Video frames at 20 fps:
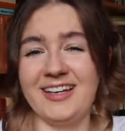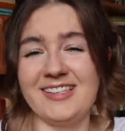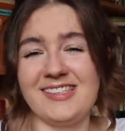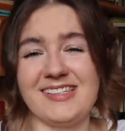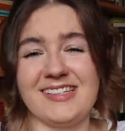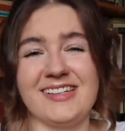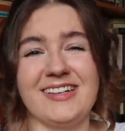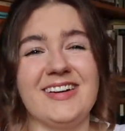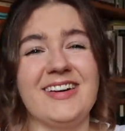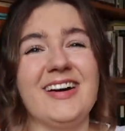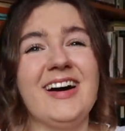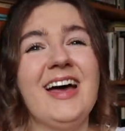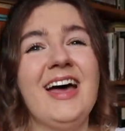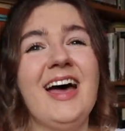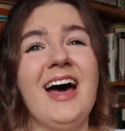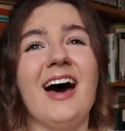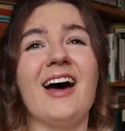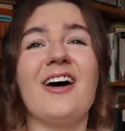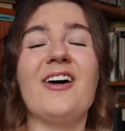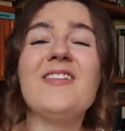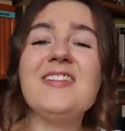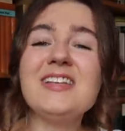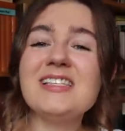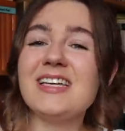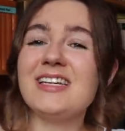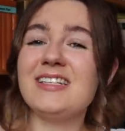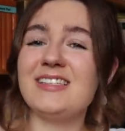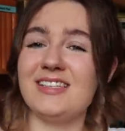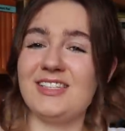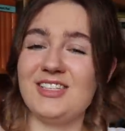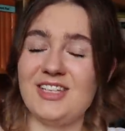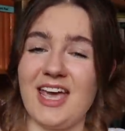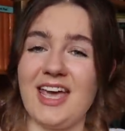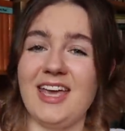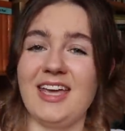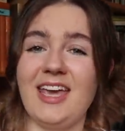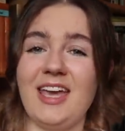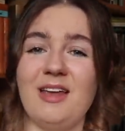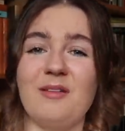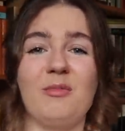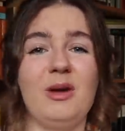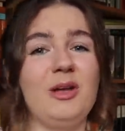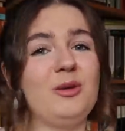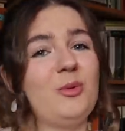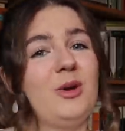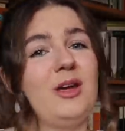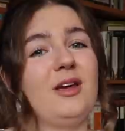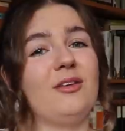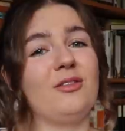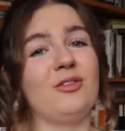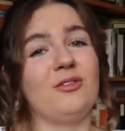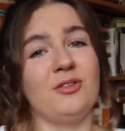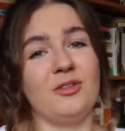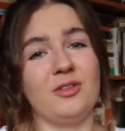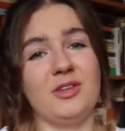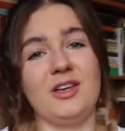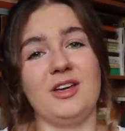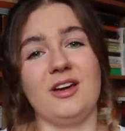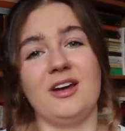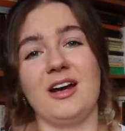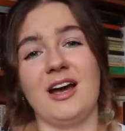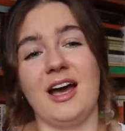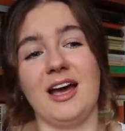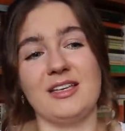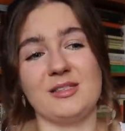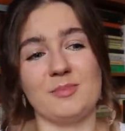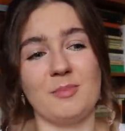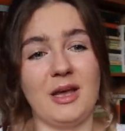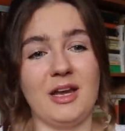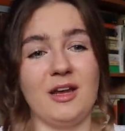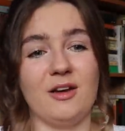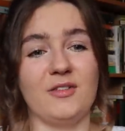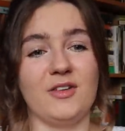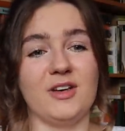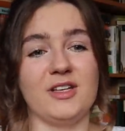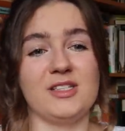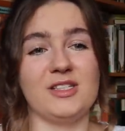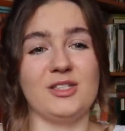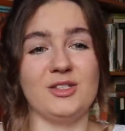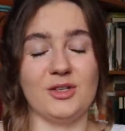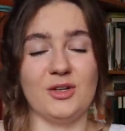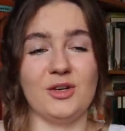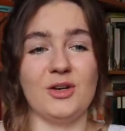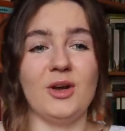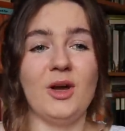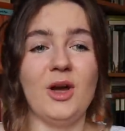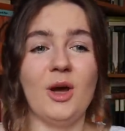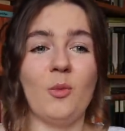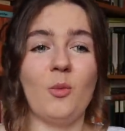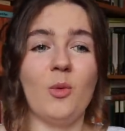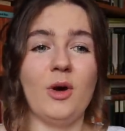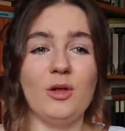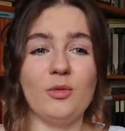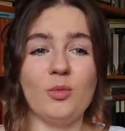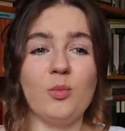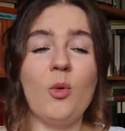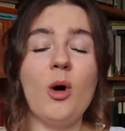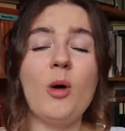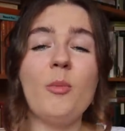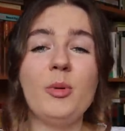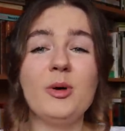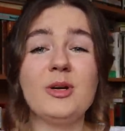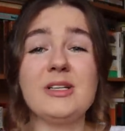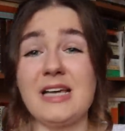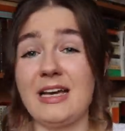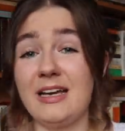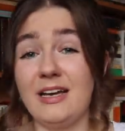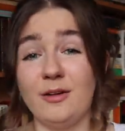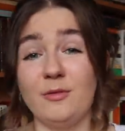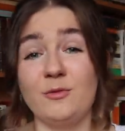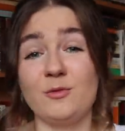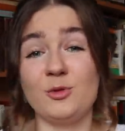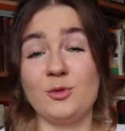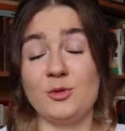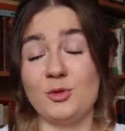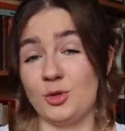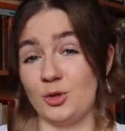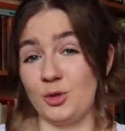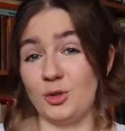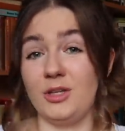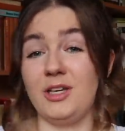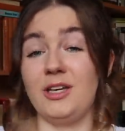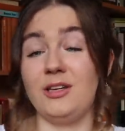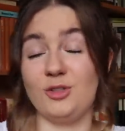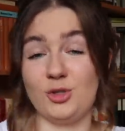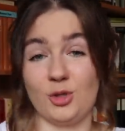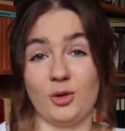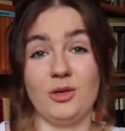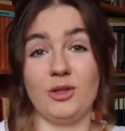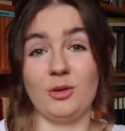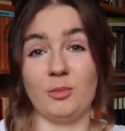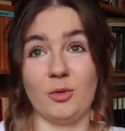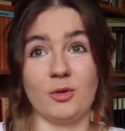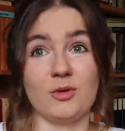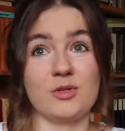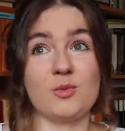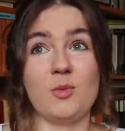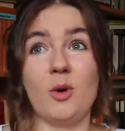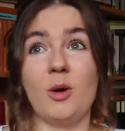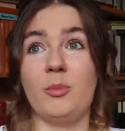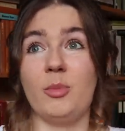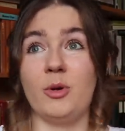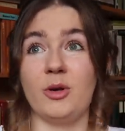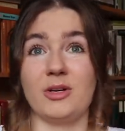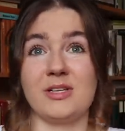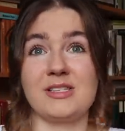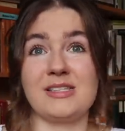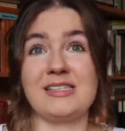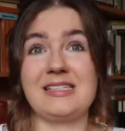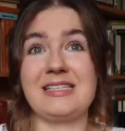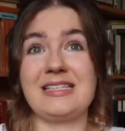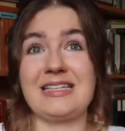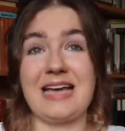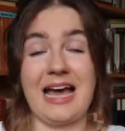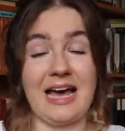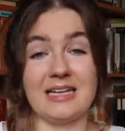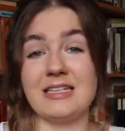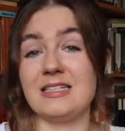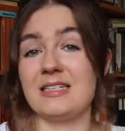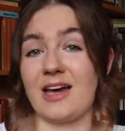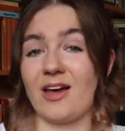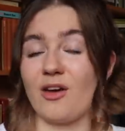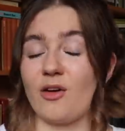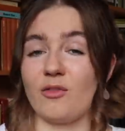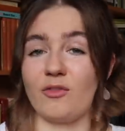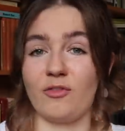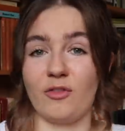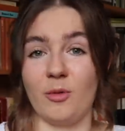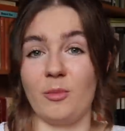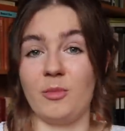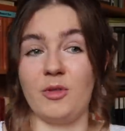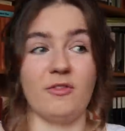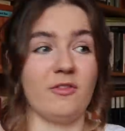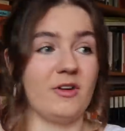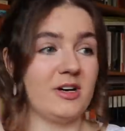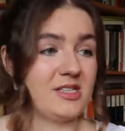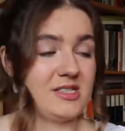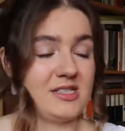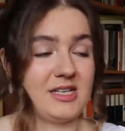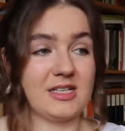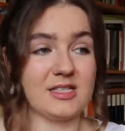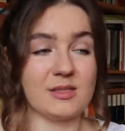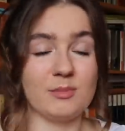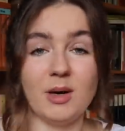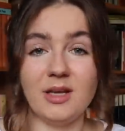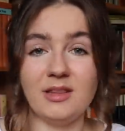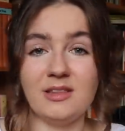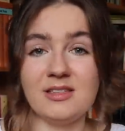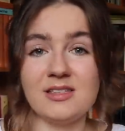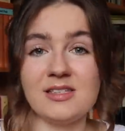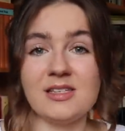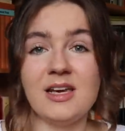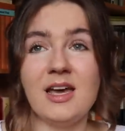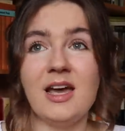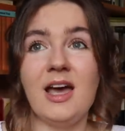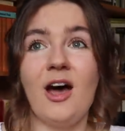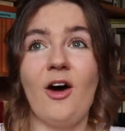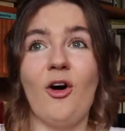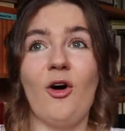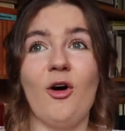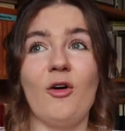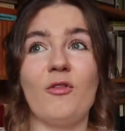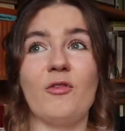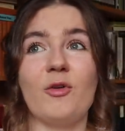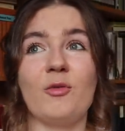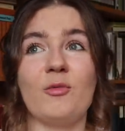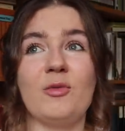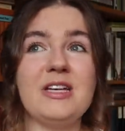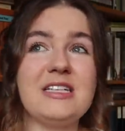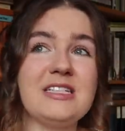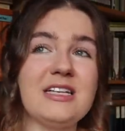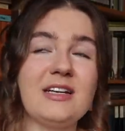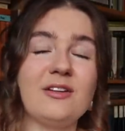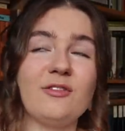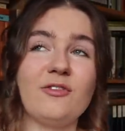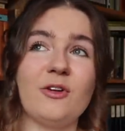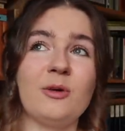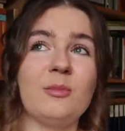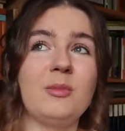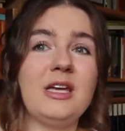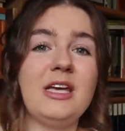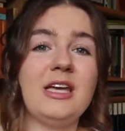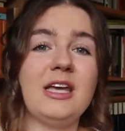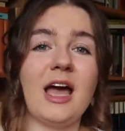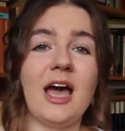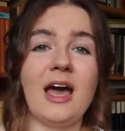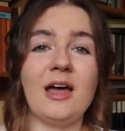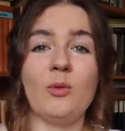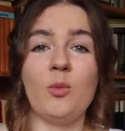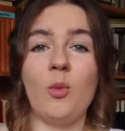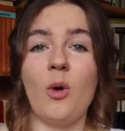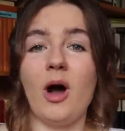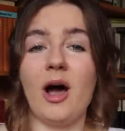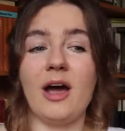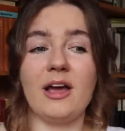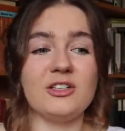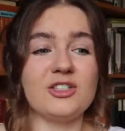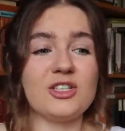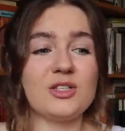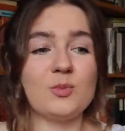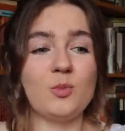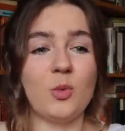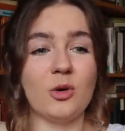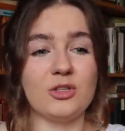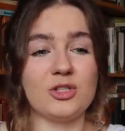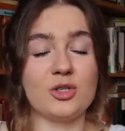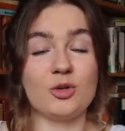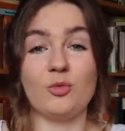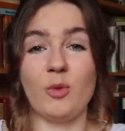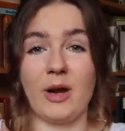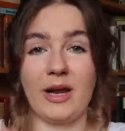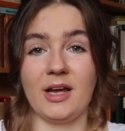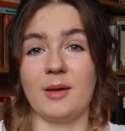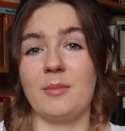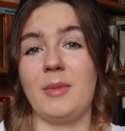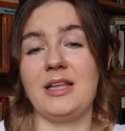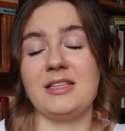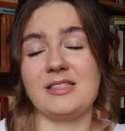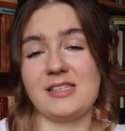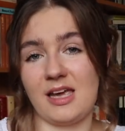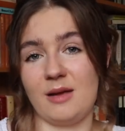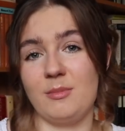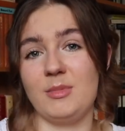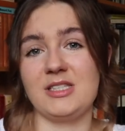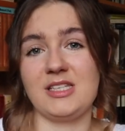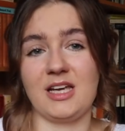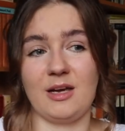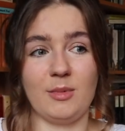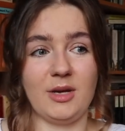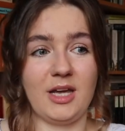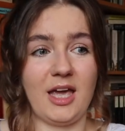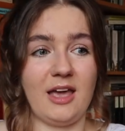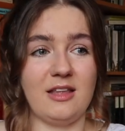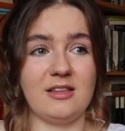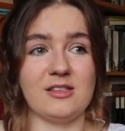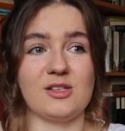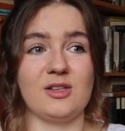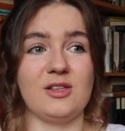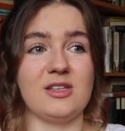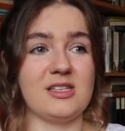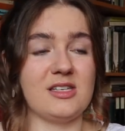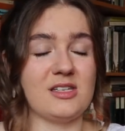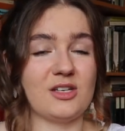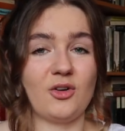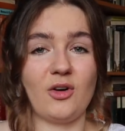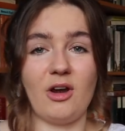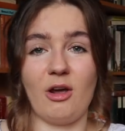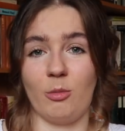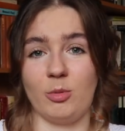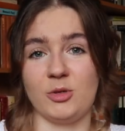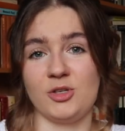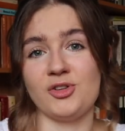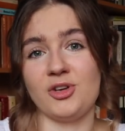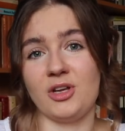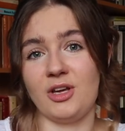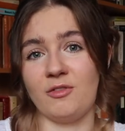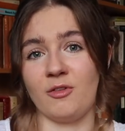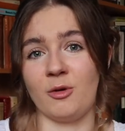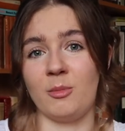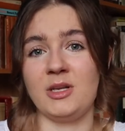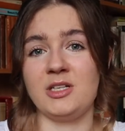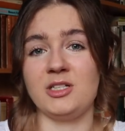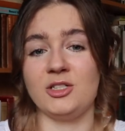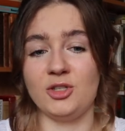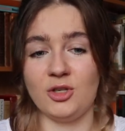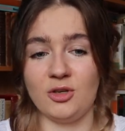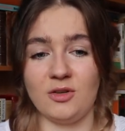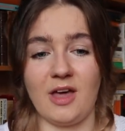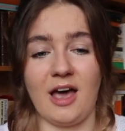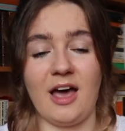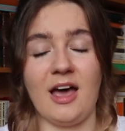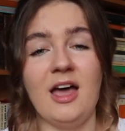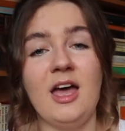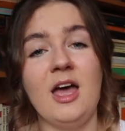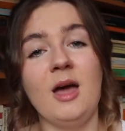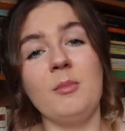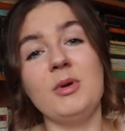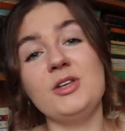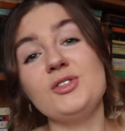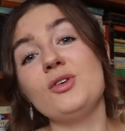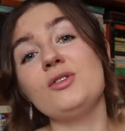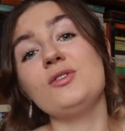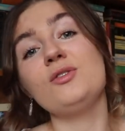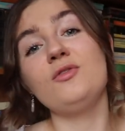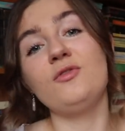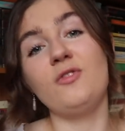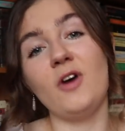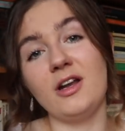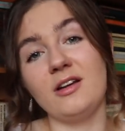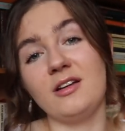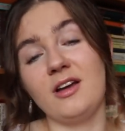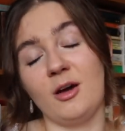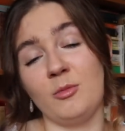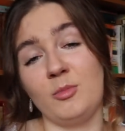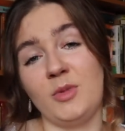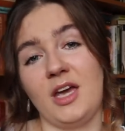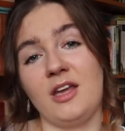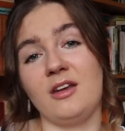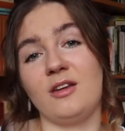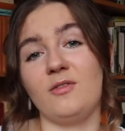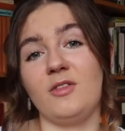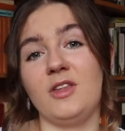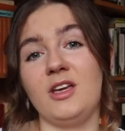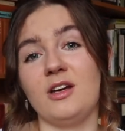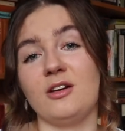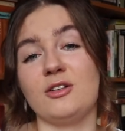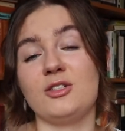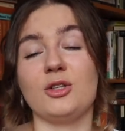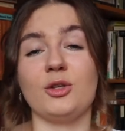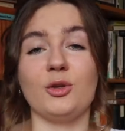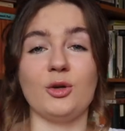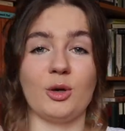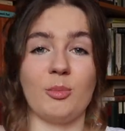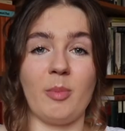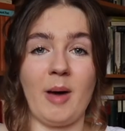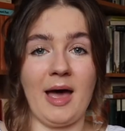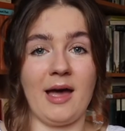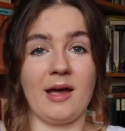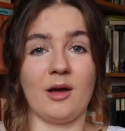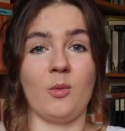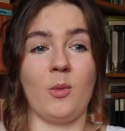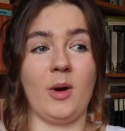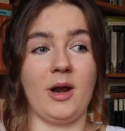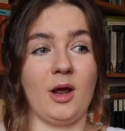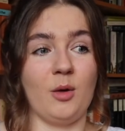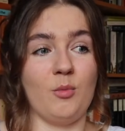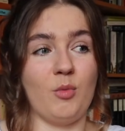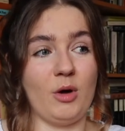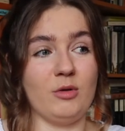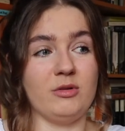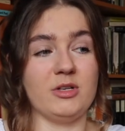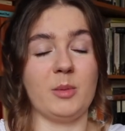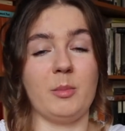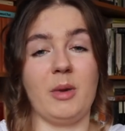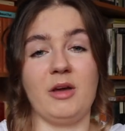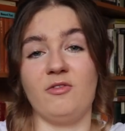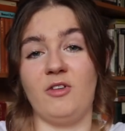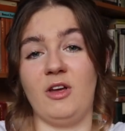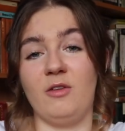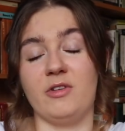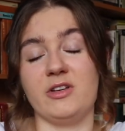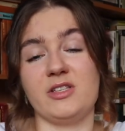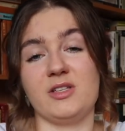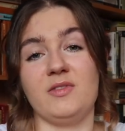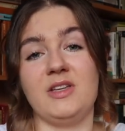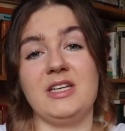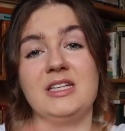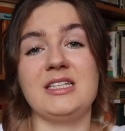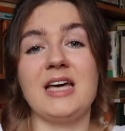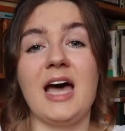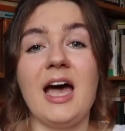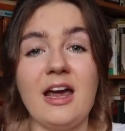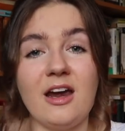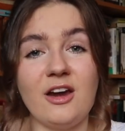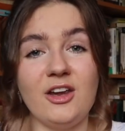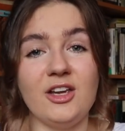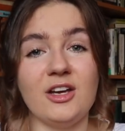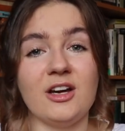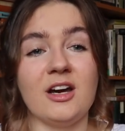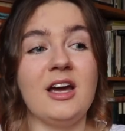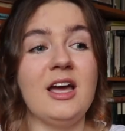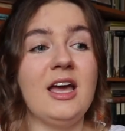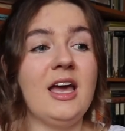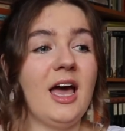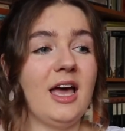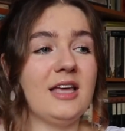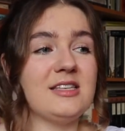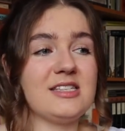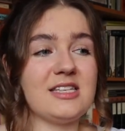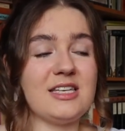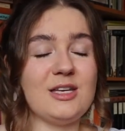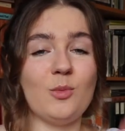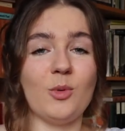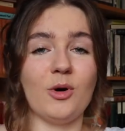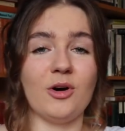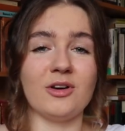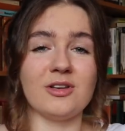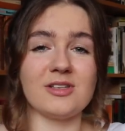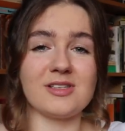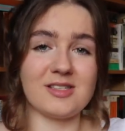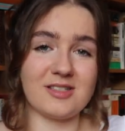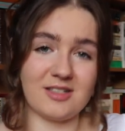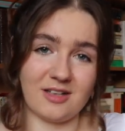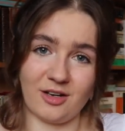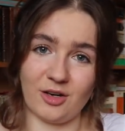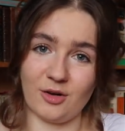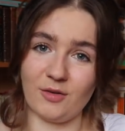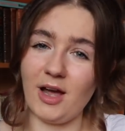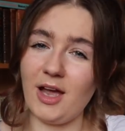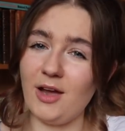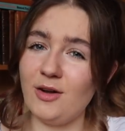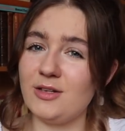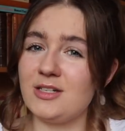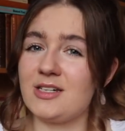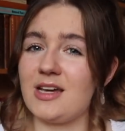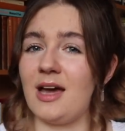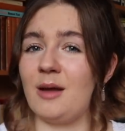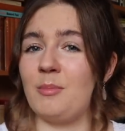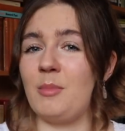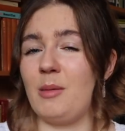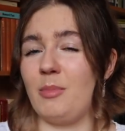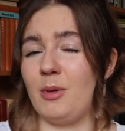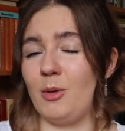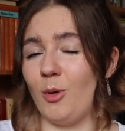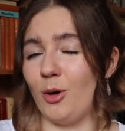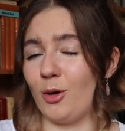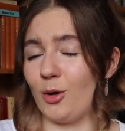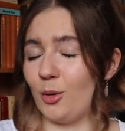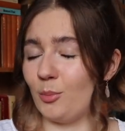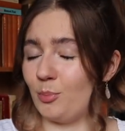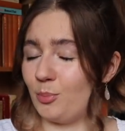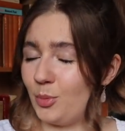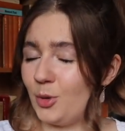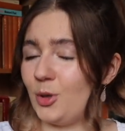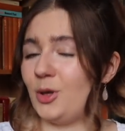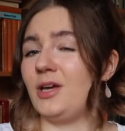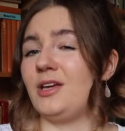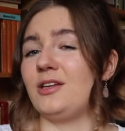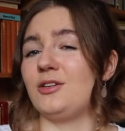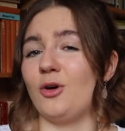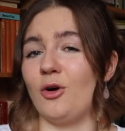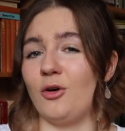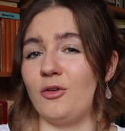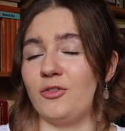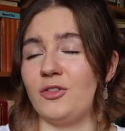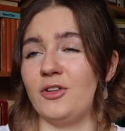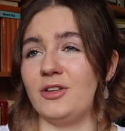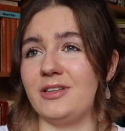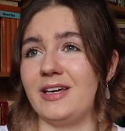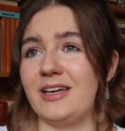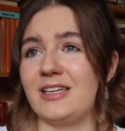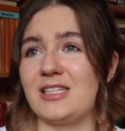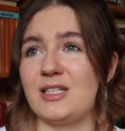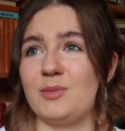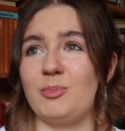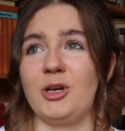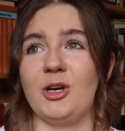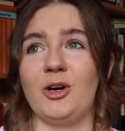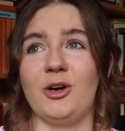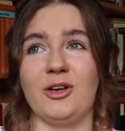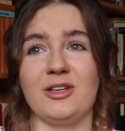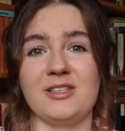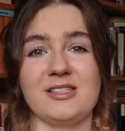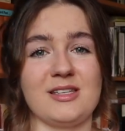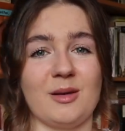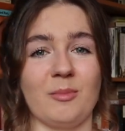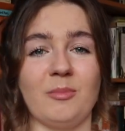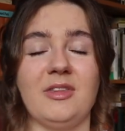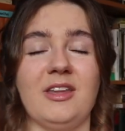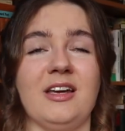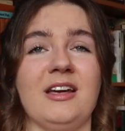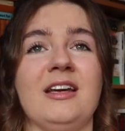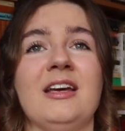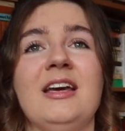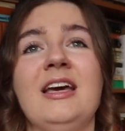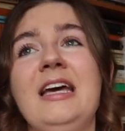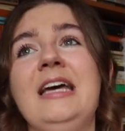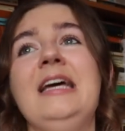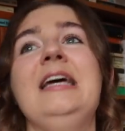So I always like to check in midway through the year, as many of us do, with what books I have truly enjoyed the most, what books stand out from the first 6 months of reading for me, and what I just want to recommend time and time again. So this is a great opportunity for me to do that. But it's also fun come the end of the year to look back when I round up my favourites of the entire year and see what stuck around and maybe what got booted off the list because something